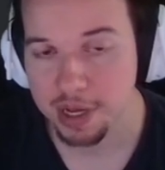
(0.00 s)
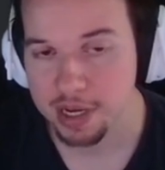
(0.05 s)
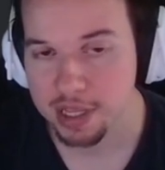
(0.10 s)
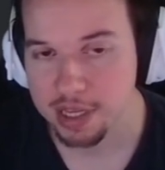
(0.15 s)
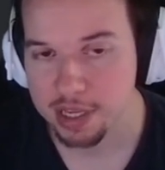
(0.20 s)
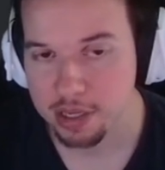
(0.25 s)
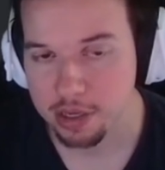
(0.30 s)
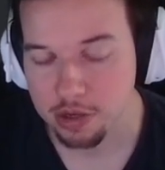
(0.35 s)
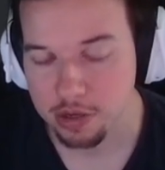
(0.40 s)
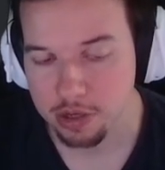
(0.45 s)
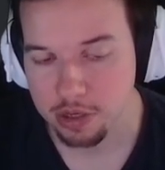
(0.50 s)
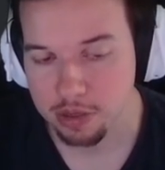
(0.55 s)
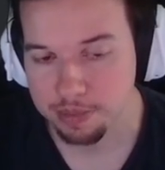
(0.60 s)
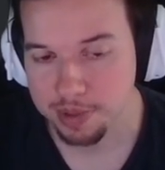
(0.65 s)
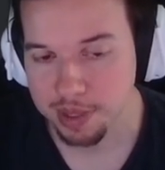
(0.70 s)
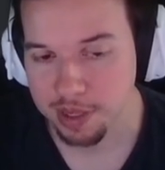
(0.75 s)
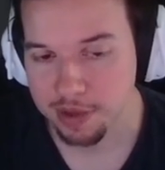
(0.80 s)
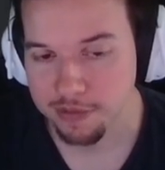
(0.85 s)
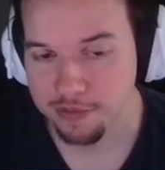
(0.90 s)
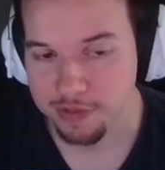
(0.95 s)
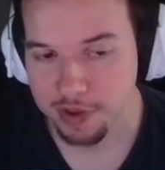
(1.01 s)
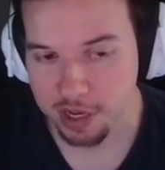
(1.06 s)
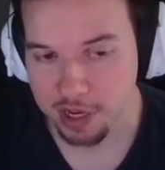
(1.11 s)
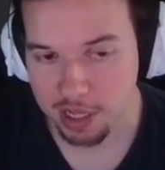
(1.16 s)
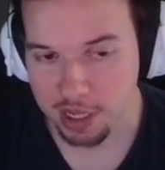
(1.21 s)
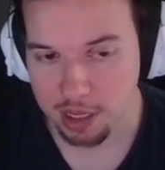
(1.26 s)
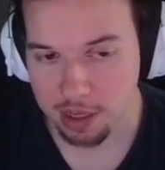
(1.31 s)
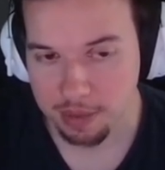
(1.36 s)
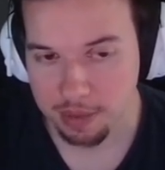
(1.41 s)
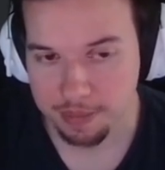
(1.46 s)
it could be
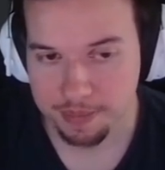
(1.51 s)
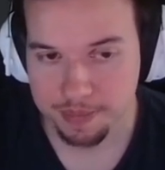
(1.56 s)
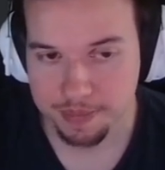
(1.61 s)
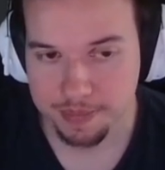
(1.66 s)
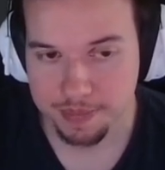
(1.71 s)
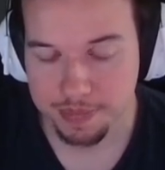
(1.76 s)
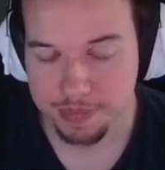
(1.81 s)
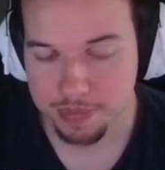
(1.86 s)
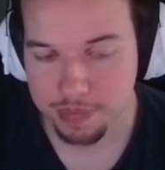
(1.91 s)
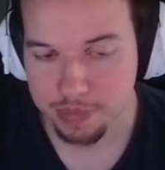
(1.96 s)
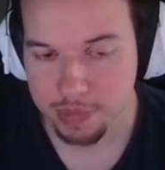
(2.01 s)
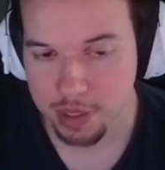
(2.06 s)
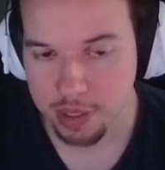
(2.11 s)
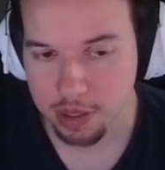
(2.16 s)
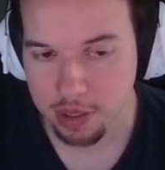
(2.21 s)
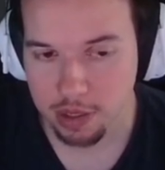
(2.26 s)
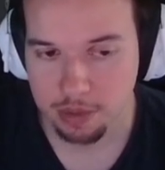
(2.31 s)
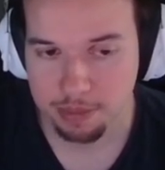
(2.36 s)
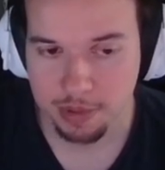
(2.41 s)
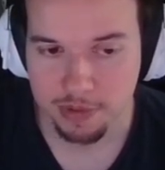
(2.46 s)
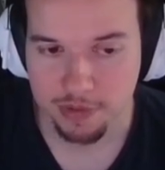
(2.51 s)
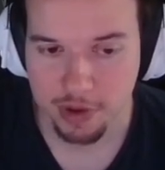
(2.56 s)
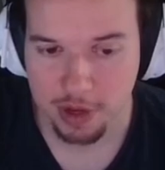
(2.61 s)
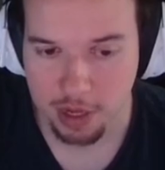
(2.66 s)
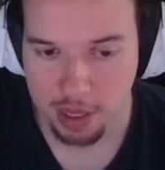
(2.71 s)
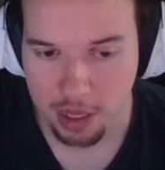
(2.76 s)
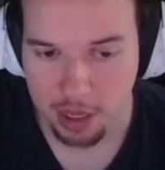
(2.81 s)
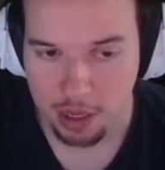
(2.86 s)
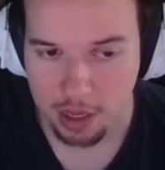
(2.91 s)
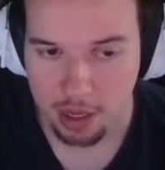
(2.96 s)
funny. It could be
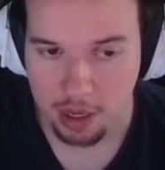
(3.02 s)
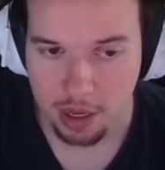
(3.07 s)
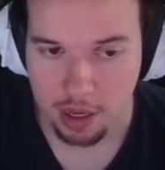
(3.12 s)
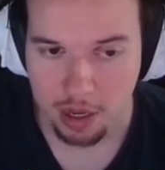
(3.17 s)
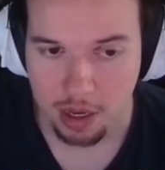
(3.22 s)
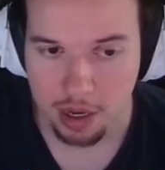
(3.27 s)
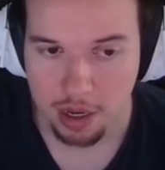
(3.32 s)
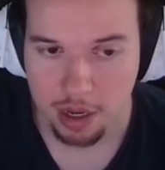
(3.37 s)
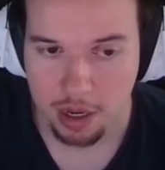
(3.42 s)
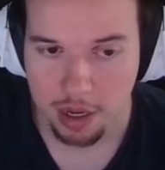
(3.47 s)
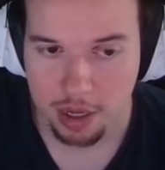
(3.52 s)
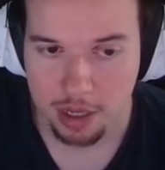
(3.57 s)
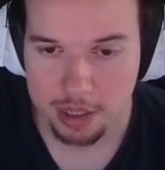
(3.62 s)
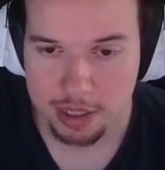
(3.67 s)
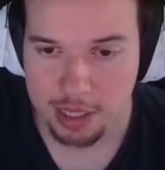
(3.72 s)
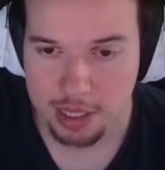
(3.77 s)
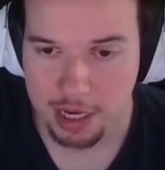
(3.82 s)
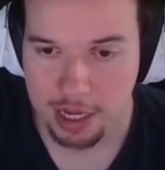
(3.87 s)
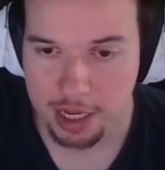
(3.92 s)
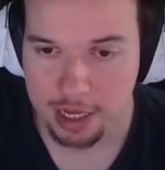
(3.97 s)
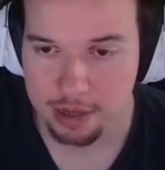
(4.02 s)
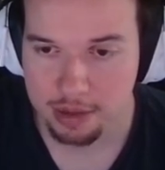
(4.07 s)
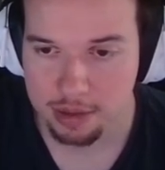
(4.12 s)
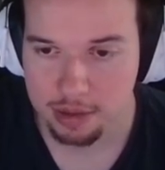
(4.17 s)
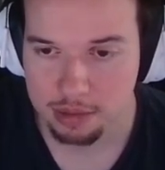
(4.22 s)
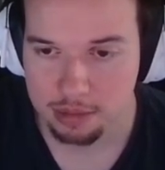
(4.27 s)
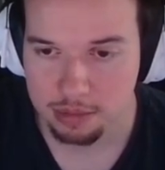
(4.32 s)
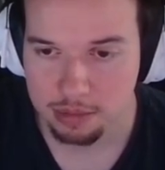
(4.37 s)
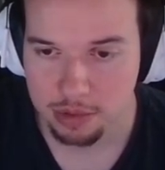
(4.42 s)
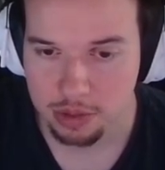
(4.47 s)
funny. Because then I
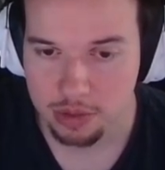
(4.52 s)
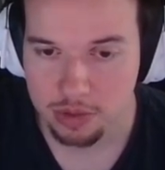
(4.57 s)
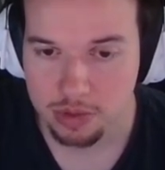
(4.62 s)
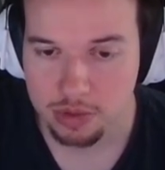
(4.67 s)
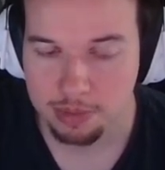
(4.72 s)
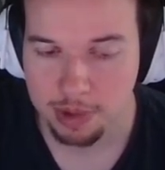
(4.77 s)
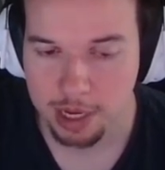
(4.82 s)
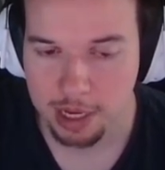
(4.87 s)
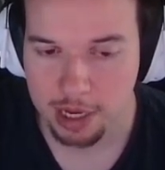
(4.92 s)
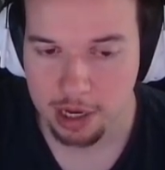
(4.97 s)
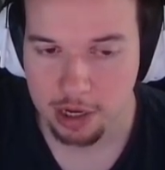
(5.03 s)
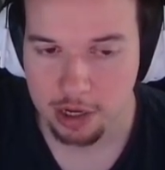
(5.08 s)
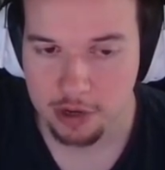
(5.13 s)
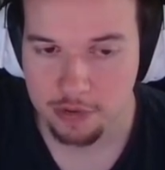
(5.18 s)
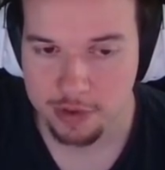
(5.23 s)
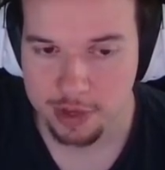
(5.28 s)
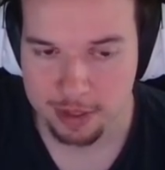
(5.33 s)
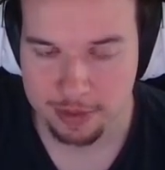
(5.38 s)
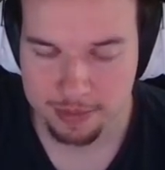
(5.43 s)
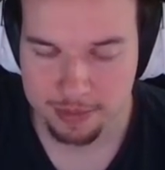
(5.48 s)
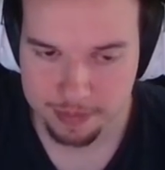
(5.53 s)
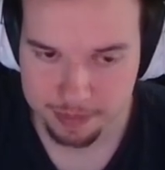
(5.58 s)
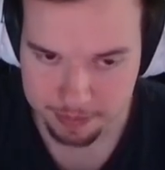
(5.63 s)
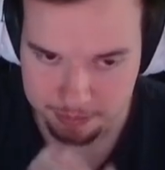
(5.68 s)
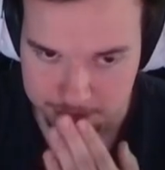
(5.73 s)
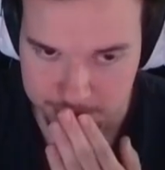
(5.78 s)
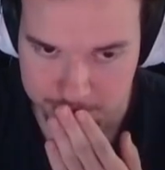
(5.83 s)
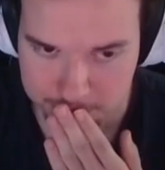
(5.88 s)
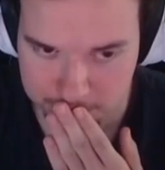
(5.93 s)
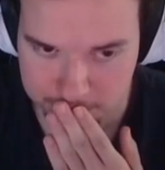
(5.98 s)
can use my Archfiend
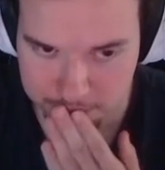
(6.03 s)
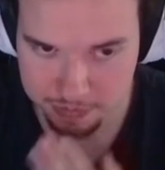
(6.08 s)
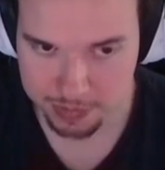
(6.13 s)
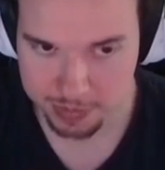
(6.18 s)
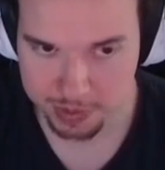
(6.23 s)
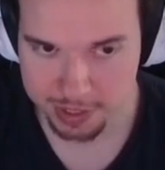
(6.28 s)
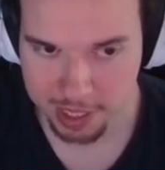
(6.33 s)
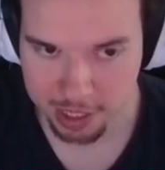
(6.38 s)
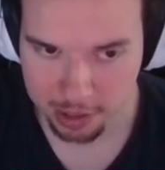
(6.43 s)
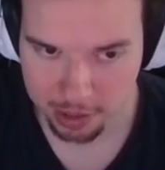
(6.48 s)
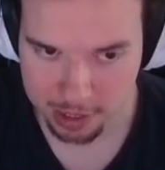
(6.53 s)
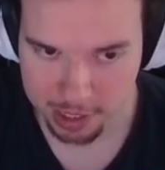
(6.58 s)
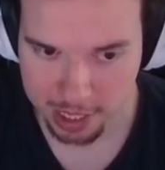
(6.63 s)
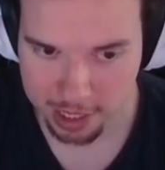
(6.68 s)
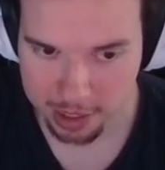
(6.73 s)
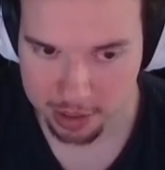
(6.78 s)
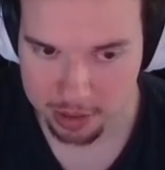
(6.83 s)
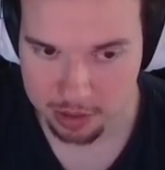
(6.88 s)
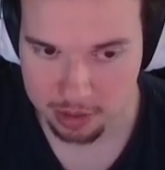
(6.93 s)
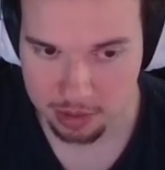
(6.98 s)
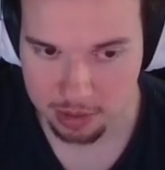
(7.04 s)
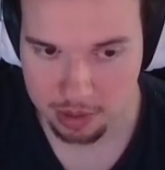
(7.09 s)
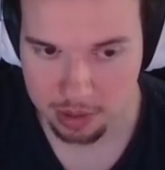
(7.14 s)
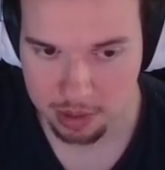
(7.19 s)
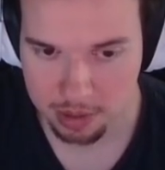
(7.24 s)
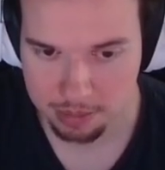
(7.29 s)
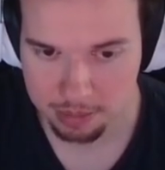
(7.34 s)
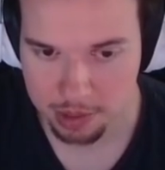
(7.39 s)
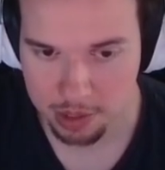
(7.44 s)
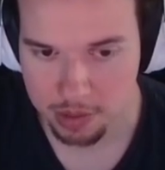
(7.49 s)
center deck
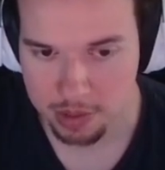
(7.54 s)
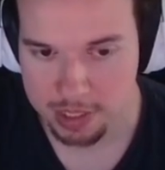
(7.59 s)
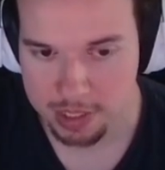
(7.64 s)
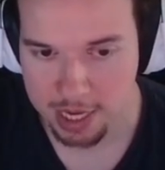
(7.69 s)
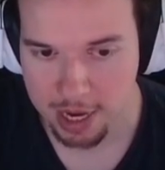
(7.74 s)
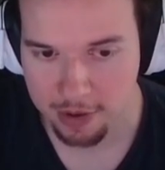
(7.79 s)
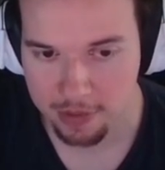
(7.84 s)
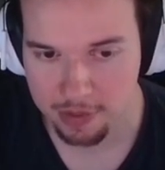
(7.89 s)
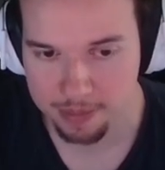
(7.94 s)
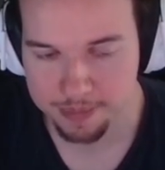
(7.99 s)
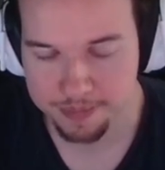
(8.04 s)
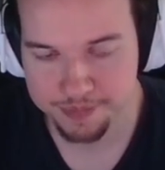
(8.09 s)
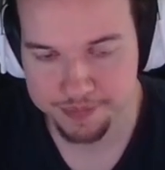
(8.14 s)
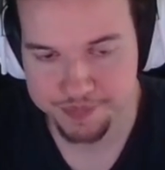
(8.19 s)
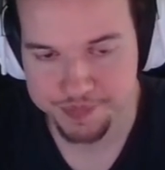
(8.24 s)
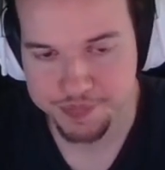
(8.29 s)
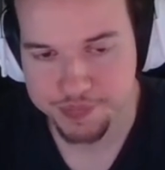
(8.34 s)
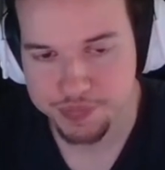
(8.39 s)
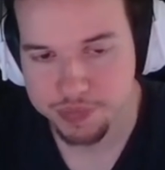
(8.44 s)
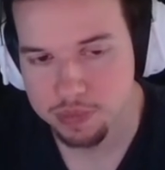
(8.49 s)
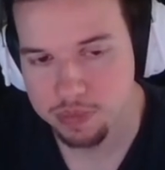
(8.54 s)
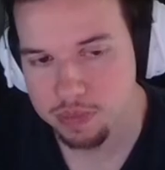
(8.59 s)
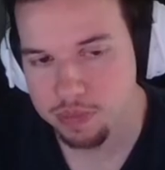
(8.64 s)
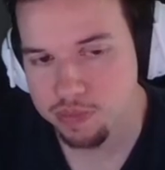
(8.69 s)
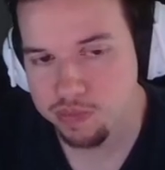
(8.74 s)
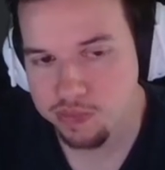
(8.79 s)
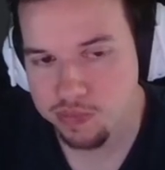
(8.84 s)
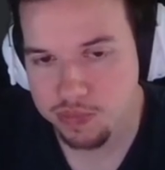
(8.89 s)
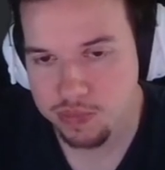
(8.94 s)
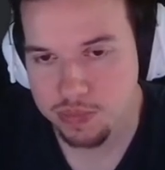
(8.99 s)
to, attack them.
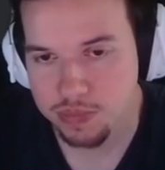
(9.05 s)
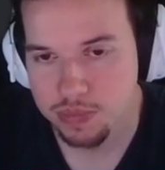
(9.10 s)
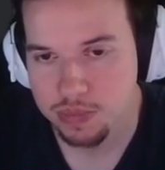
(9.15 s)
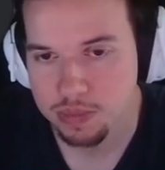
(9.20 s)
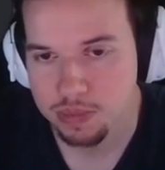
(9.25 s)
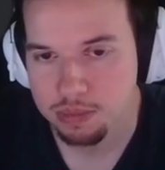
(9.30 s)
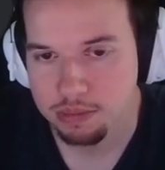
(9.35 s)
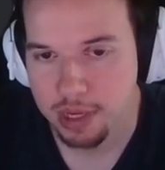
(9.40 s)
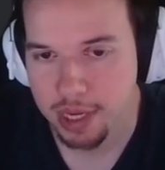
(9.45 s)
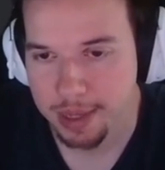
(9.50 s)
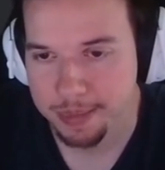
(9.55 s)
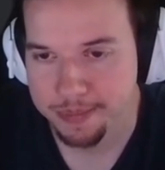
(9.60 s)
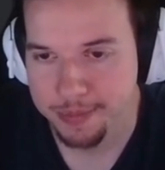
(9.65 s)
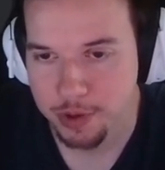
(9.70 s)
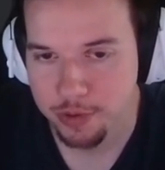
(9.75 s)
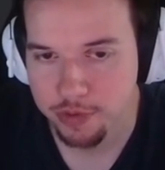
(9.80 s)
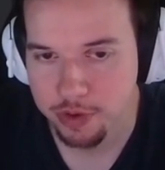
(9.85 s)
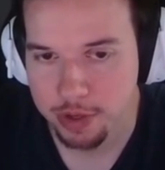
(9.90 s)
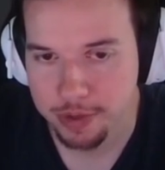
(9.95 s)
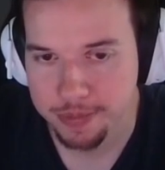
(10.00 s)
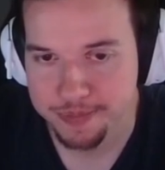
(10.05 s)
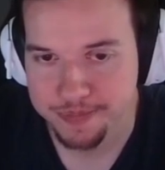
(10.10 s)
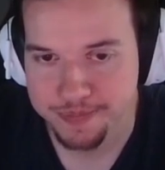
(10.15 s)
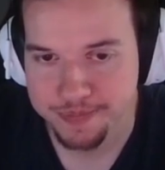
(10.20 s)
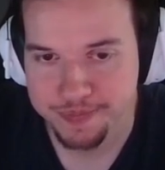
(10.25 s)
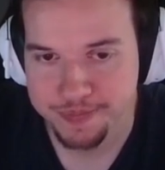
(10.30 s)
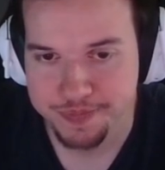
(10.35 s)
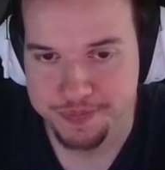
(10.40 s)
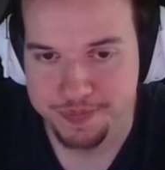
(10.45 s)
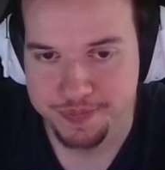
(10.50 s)
But yeah, overall,
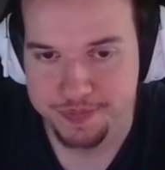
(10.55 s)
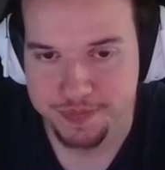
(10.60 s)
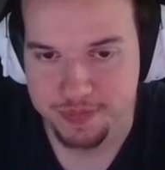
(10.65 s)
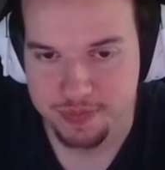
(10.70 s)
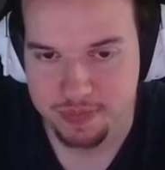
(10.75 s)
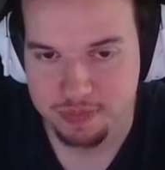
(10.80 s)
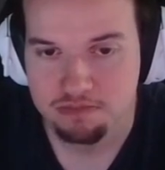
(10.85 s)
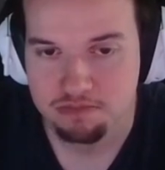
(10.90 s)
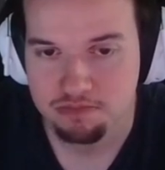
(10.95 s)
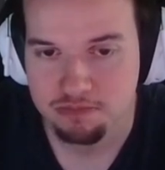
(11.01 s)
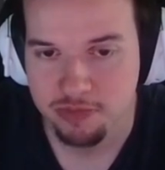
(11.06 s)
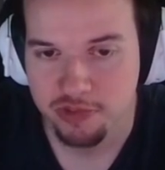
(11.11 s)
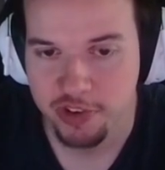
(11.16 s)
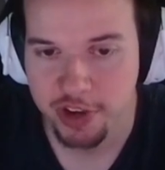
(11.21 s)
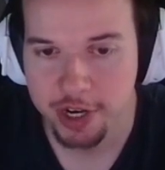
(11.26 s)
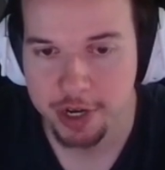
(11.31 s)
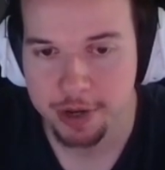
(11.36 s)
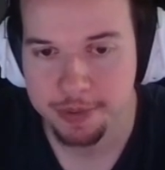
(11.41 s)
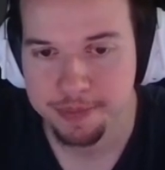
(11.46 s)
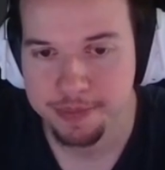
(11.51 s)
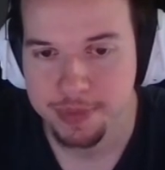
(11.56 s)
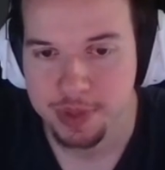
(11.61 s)
fair.